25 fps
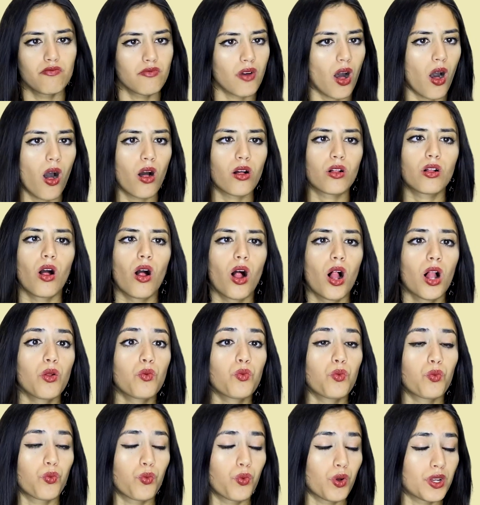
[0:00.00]
alcohol
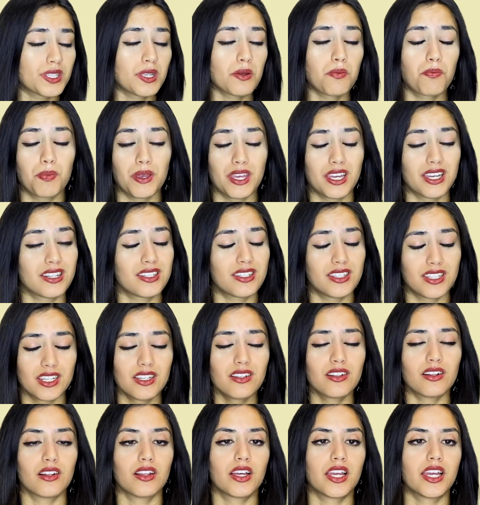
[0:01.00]
was a big
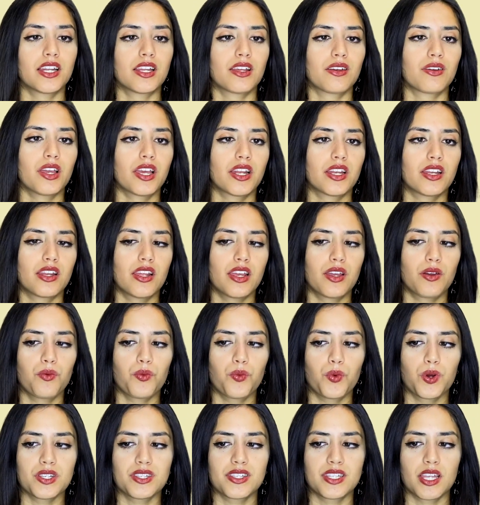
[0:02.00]
deal, and it
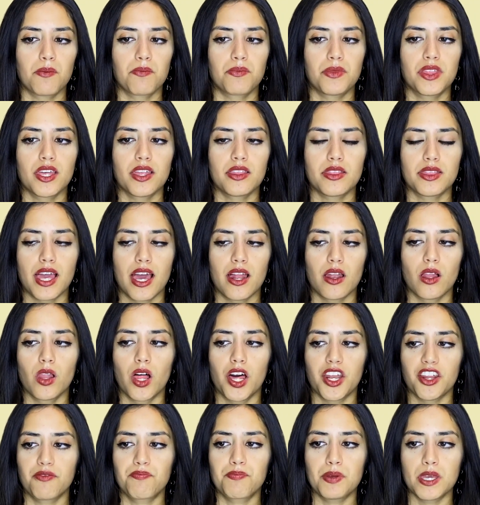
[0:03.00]
was something that a
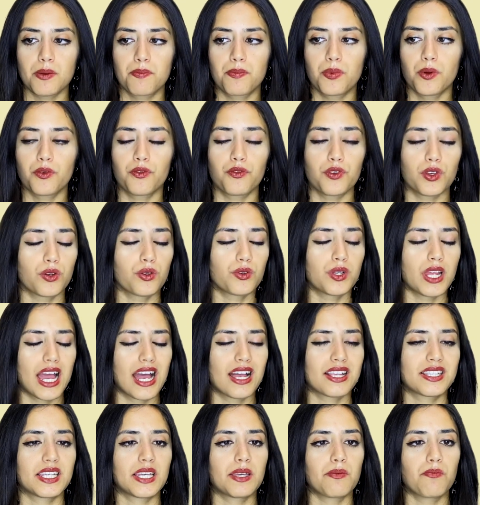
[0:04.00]
lot of people viewed
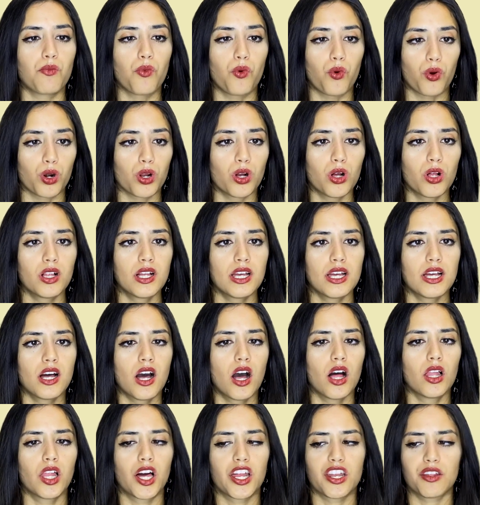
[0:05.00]
as immoral.
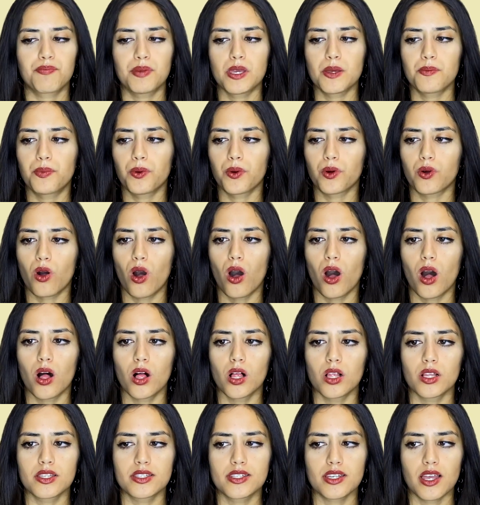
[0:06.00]
A lot of people
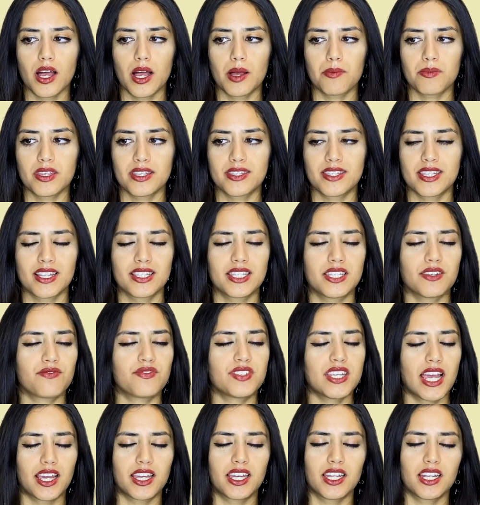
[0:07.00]
called the sense of
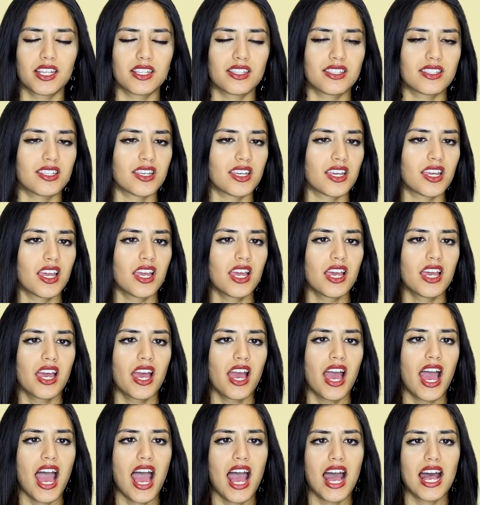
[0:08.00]
decadency
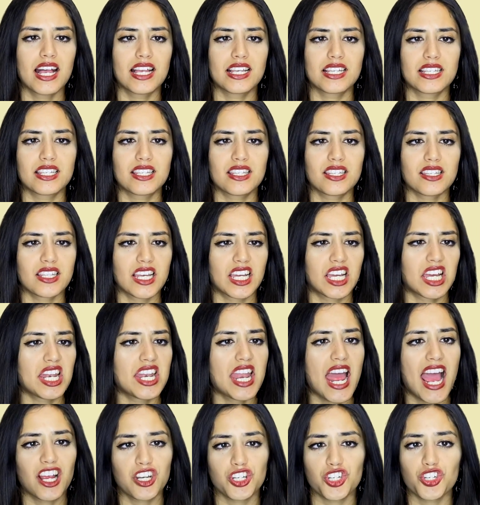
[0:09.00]
as like a
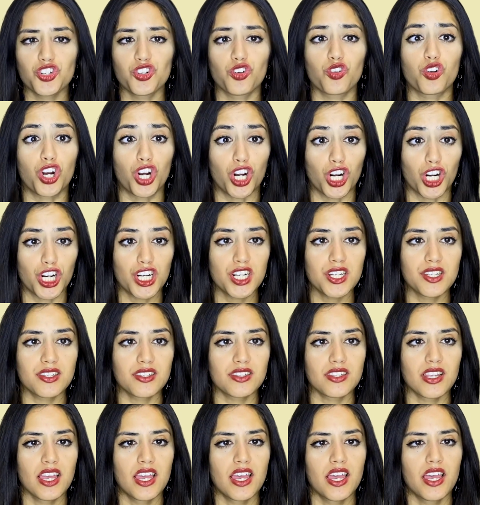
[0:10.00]
national
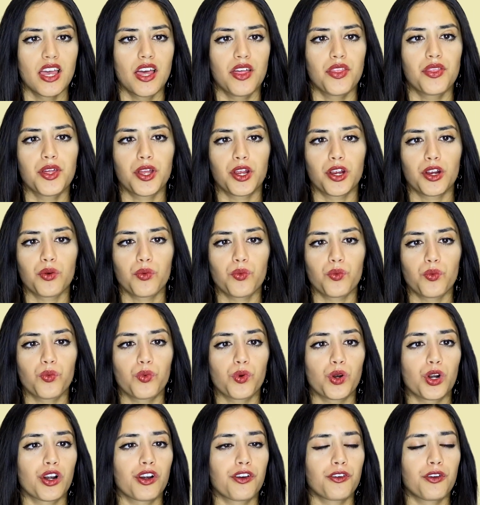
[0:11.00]
curse. There
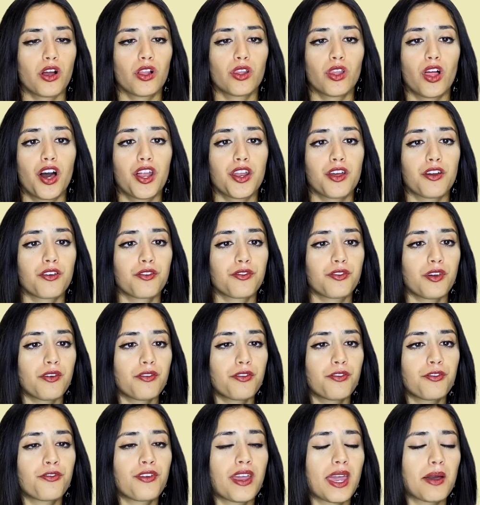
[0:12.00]
were a lot of
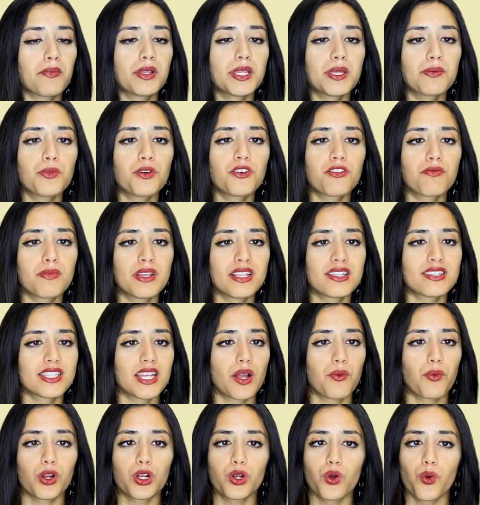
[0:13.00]
family movements
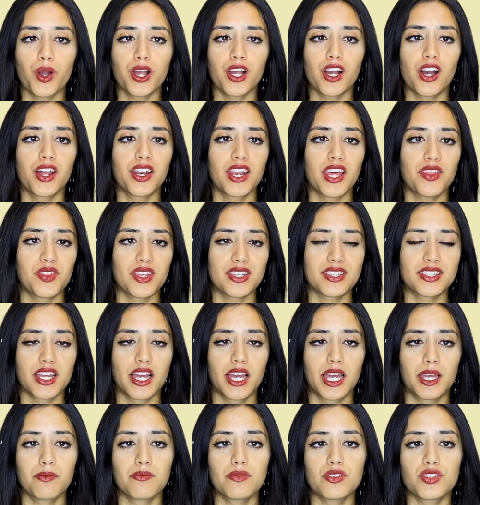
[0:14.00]
that were going on at the
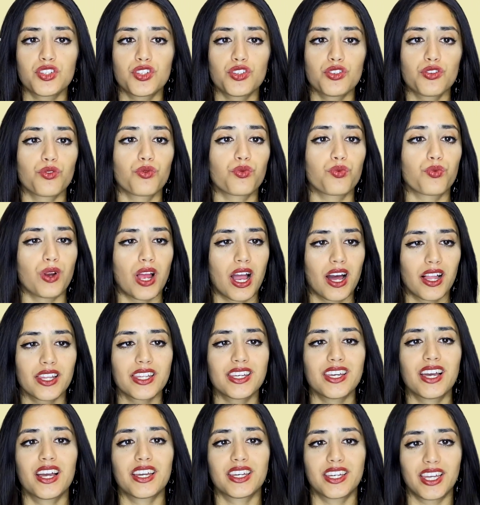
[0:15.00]
time to
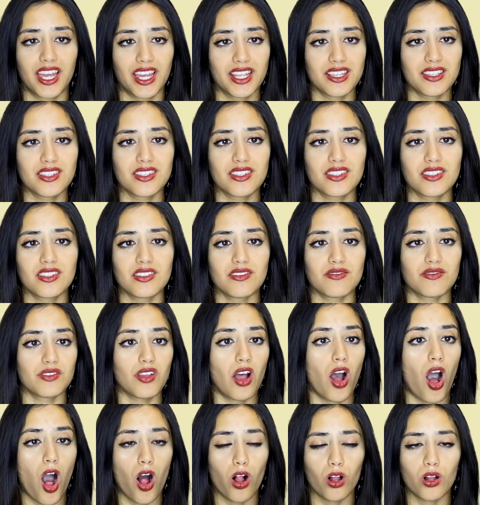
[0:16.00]
rally against
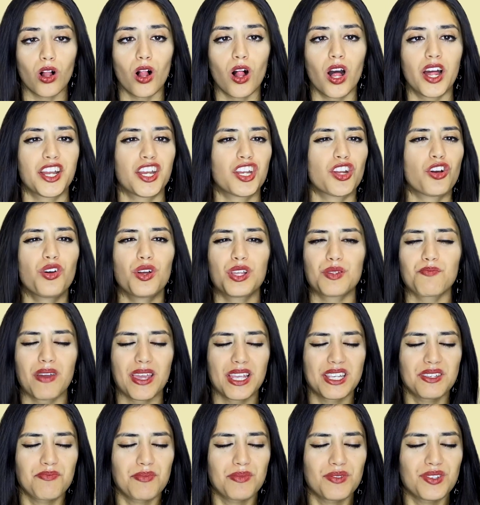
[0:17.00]
alcohol. You know, it
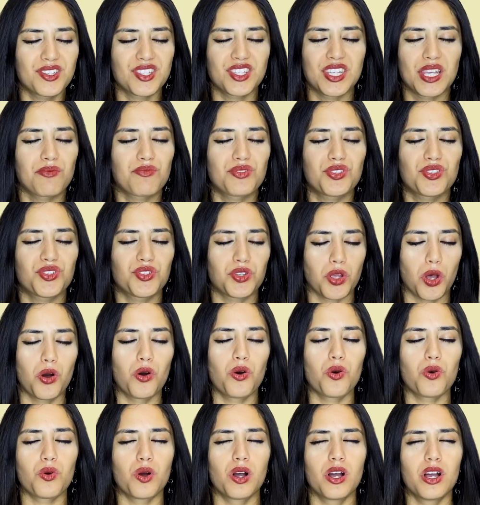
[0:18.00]
may seem
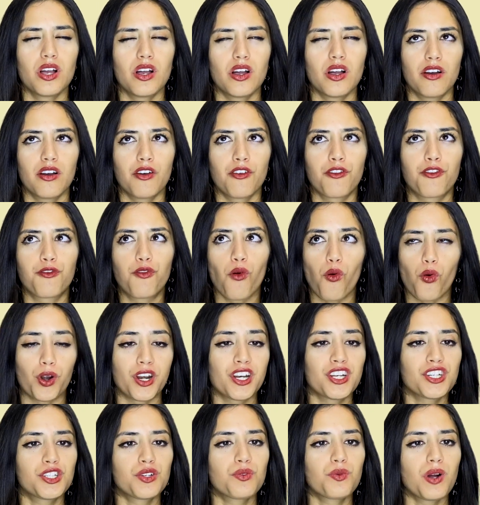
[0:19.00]
so
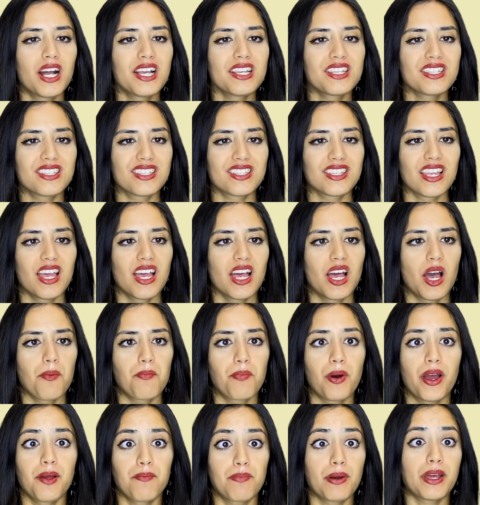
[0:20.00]
foreign to us,
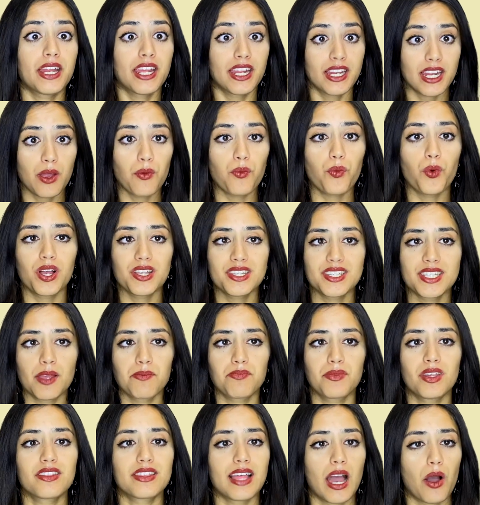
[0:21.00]
but it was
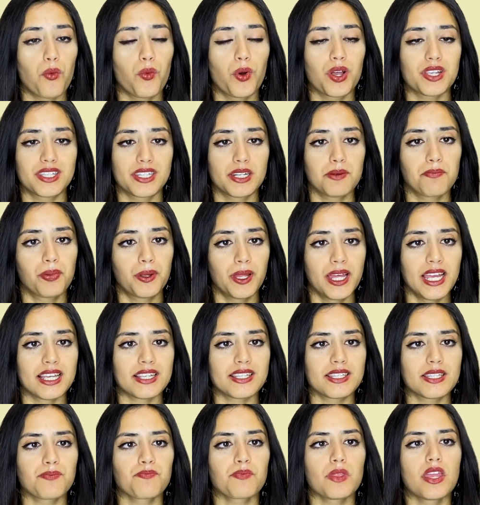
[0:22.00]
something that was in
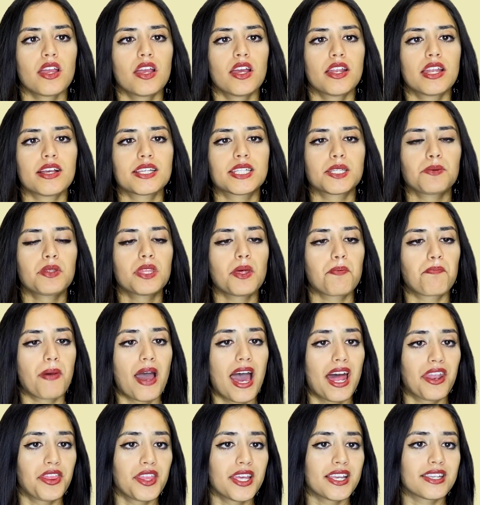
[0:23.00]
place. Now, some of the
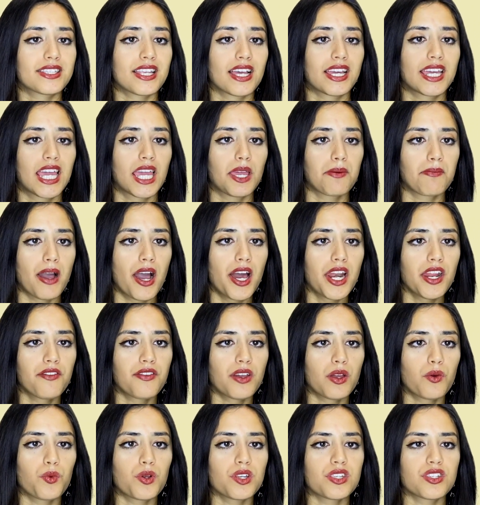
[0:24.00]
bad things that came out of
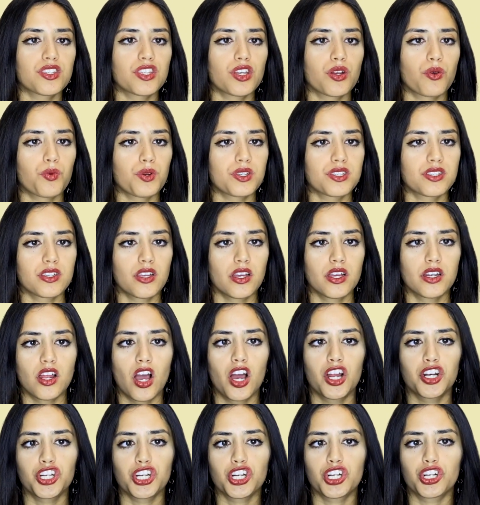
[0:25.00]
it was there was an
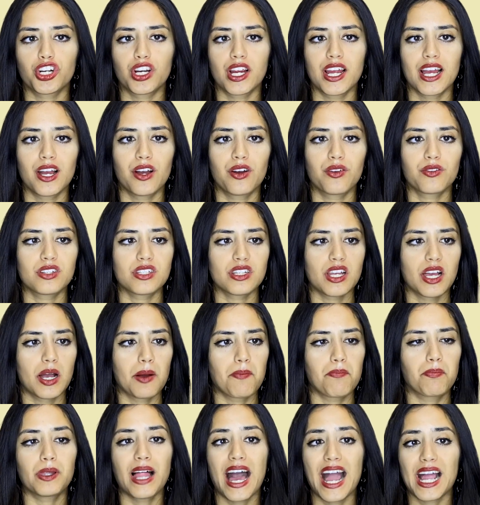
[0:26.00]
underground
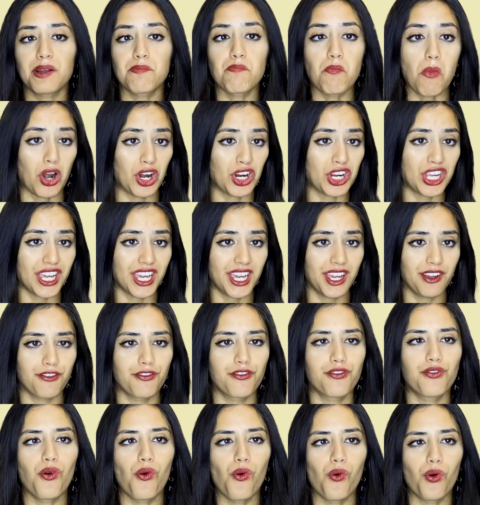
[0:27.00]
black market
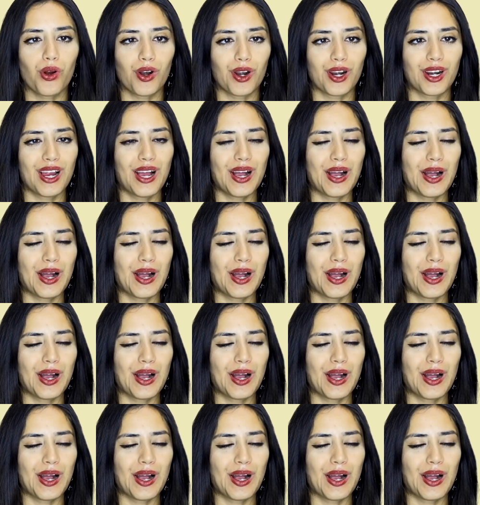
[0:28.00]
for